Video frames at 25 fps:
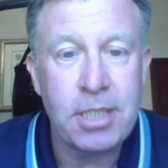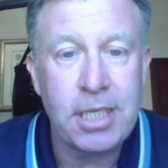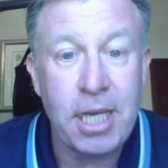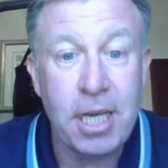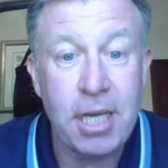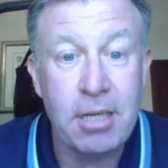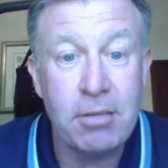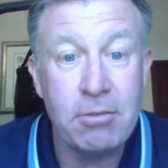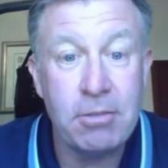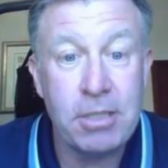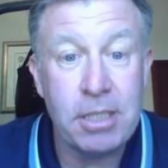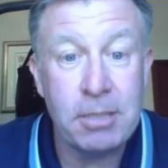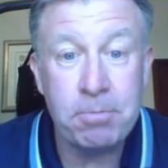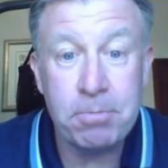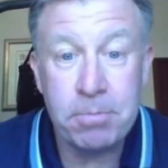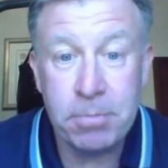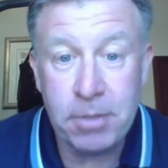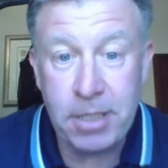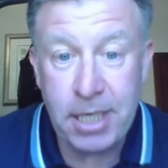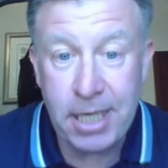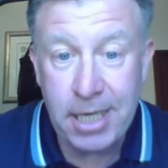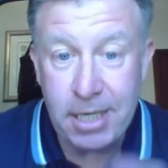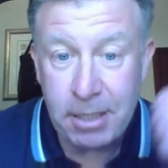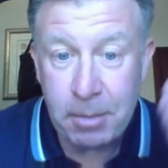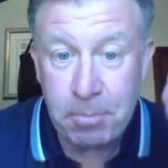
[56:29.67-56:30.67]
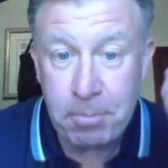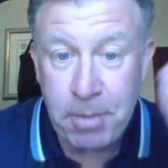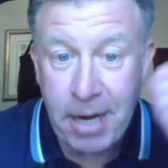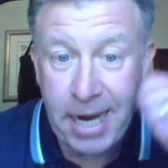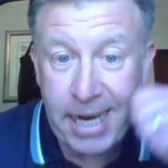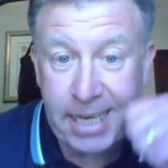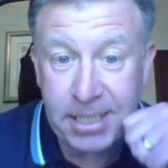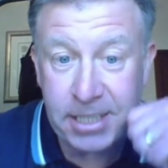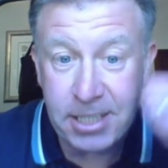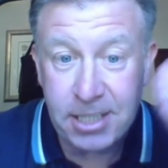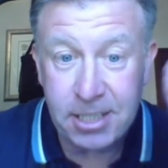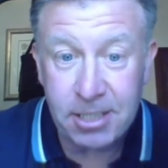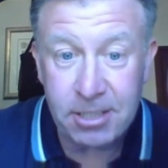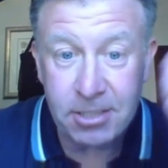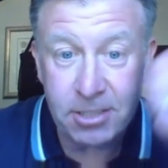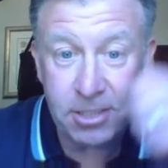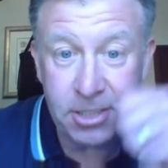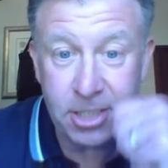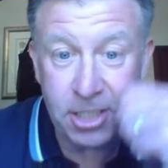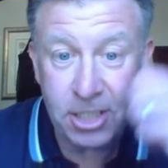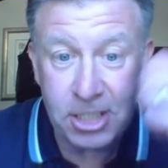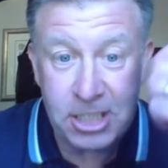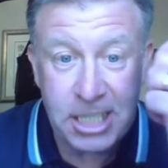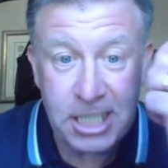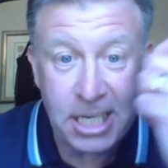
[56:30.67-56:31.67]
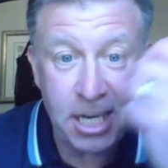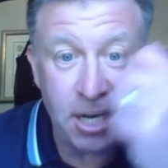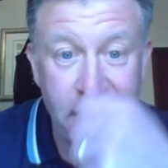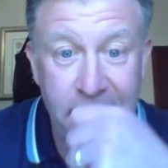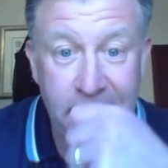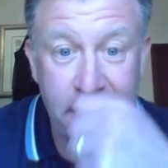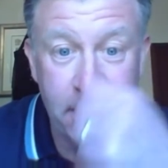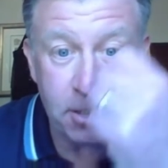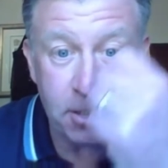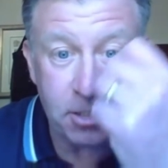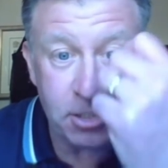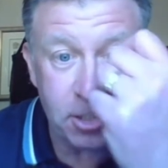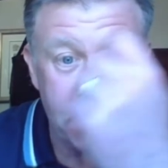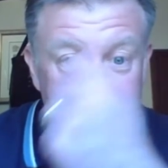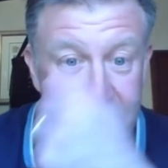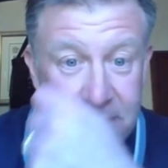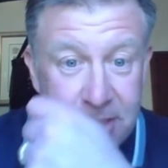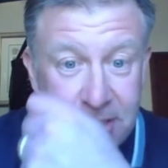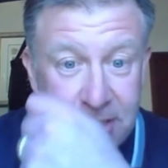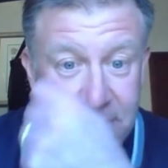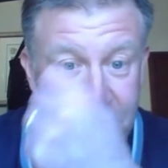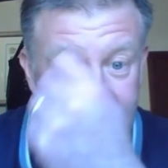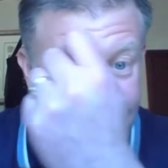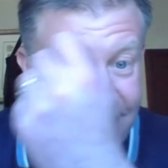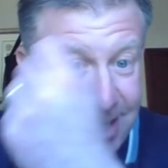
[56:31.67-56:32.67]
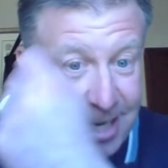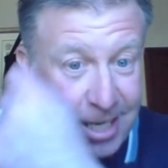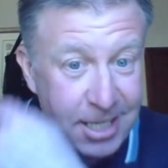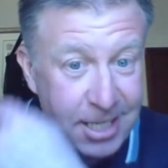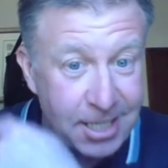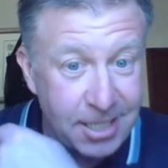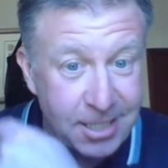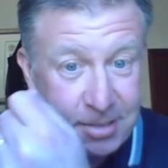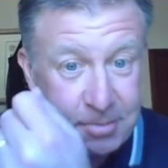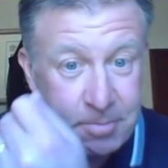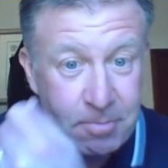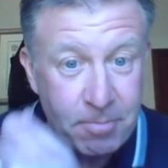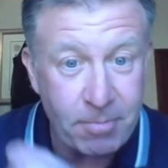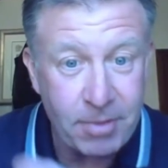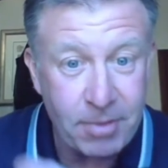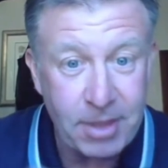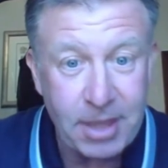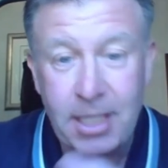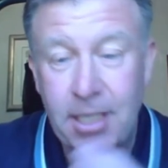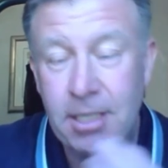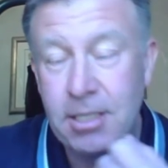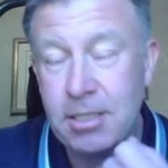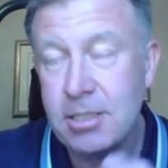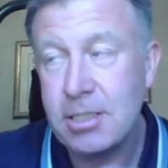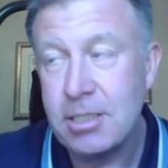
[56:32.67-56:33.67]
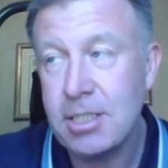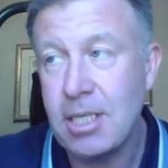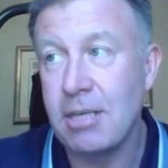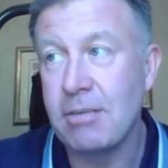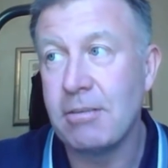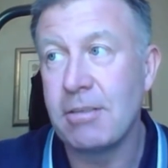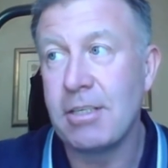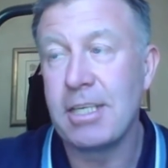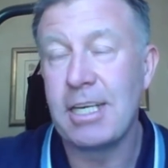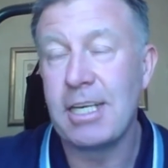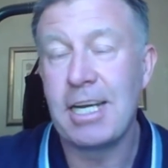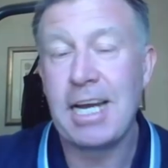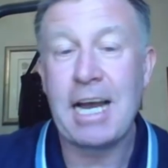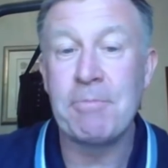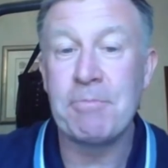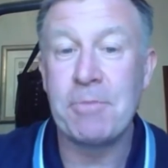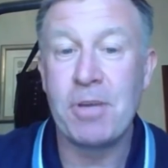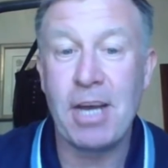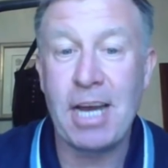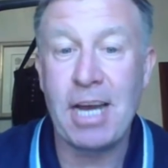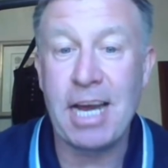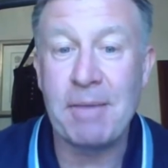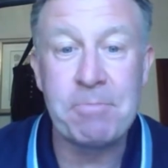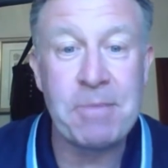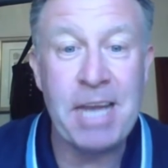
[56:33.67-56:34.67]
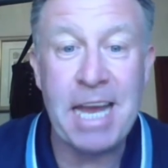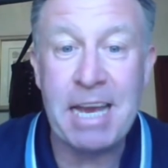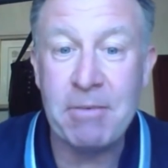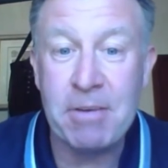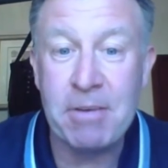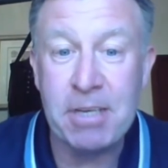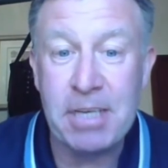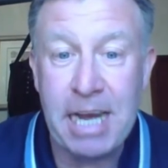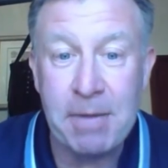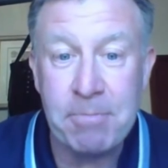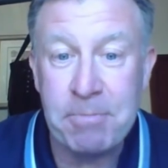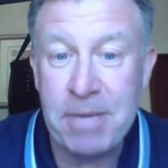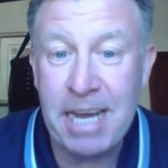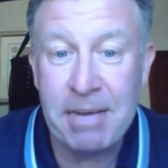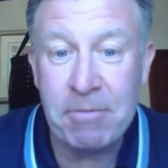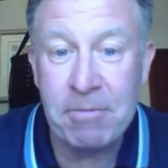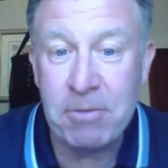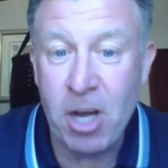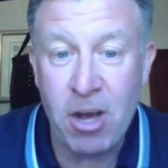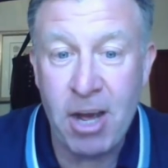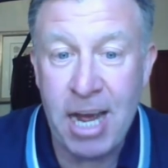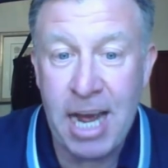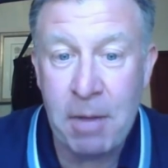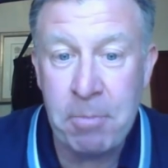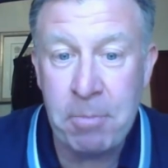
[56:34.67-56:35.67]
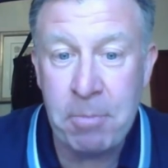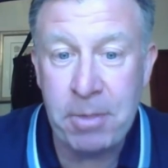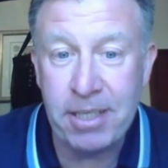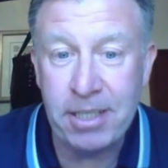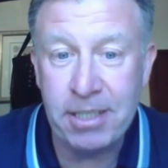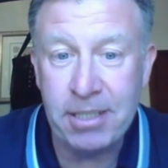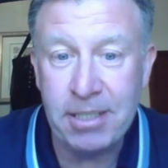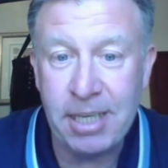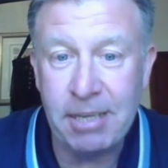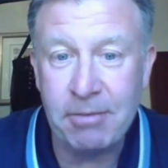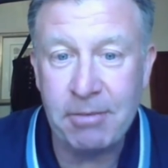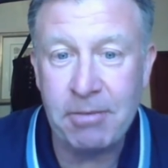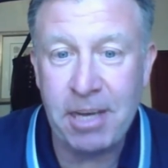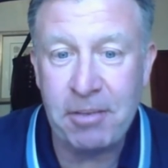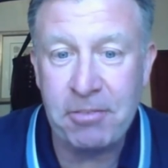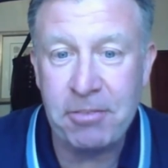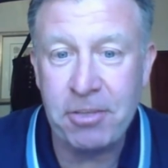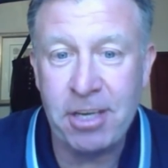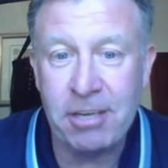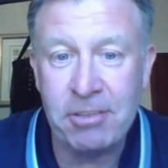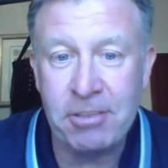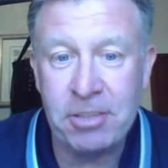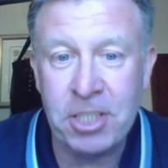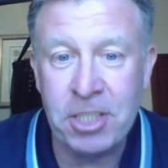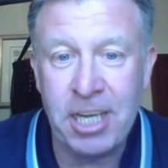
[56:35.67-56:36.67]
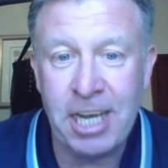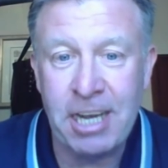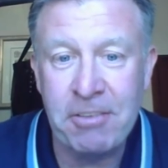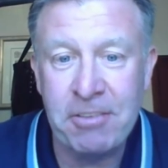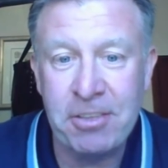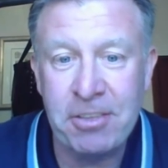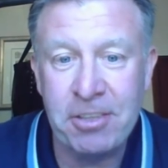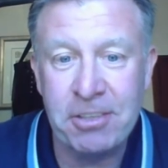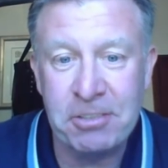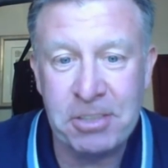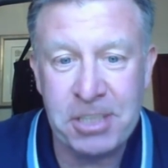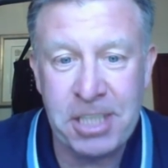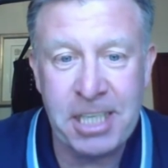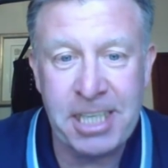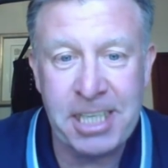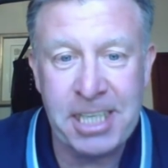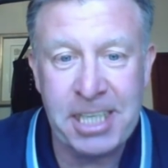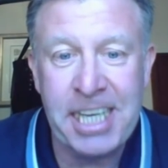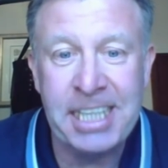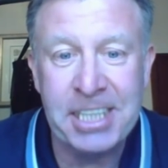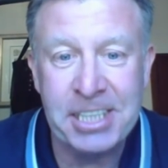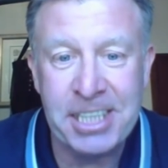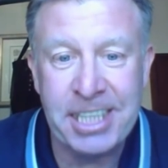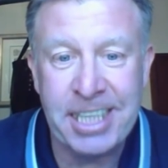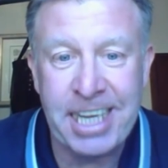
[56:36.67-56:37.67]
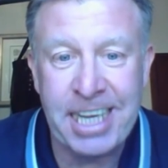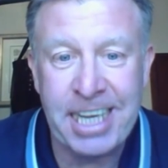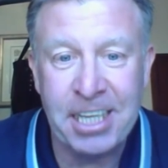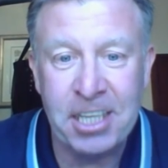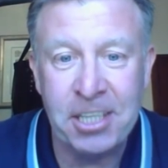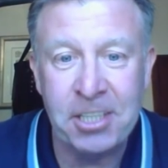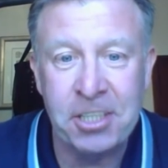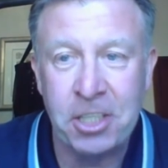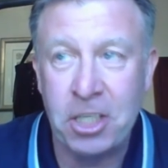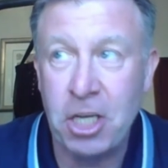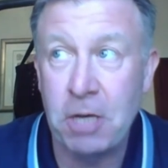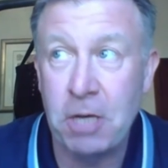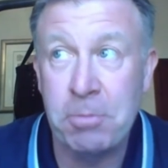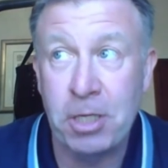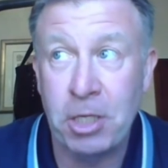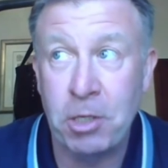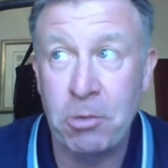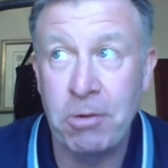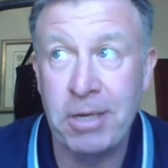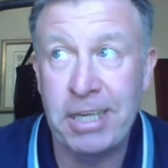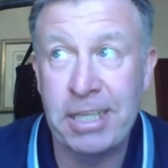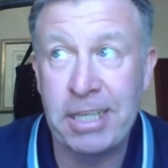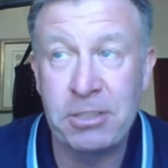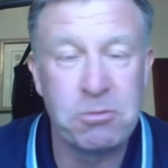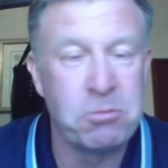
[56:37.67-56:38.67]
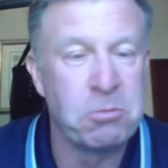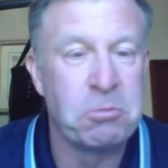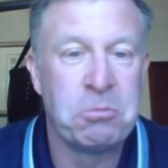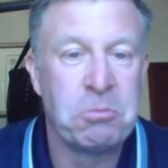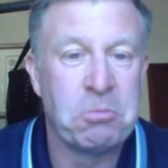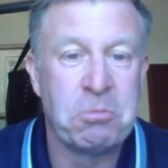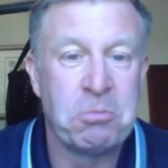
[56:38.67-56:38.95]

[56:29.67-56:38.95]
They only painted us as lions, right? So I'm now not happy. I thought it was an easy gig, earn a couple of quid,